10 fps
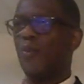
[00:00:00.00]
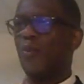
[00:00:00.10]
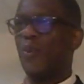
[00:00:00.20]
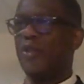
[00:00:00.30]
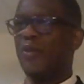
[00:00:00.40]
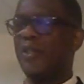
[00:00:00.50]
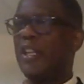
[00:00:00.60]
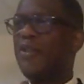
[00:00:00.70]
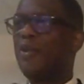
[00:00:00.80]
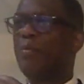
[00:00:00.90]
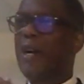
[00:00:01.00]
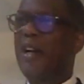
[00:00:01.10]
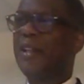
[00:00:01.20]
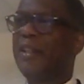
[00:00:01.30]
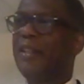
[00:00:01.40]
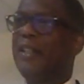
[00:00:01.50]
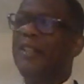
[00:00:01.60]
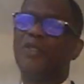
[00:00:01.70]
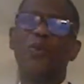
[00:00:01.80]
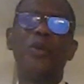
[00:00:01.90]
when you say you're American
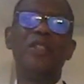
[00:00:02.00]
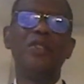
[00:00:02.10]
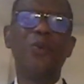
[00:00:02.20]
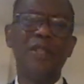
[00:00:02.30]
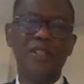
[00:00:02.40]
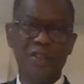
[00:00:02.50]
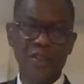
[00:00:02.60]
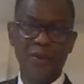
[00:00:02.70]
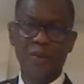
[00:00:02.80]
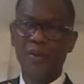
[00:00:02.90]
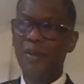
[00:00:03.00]
in 2022,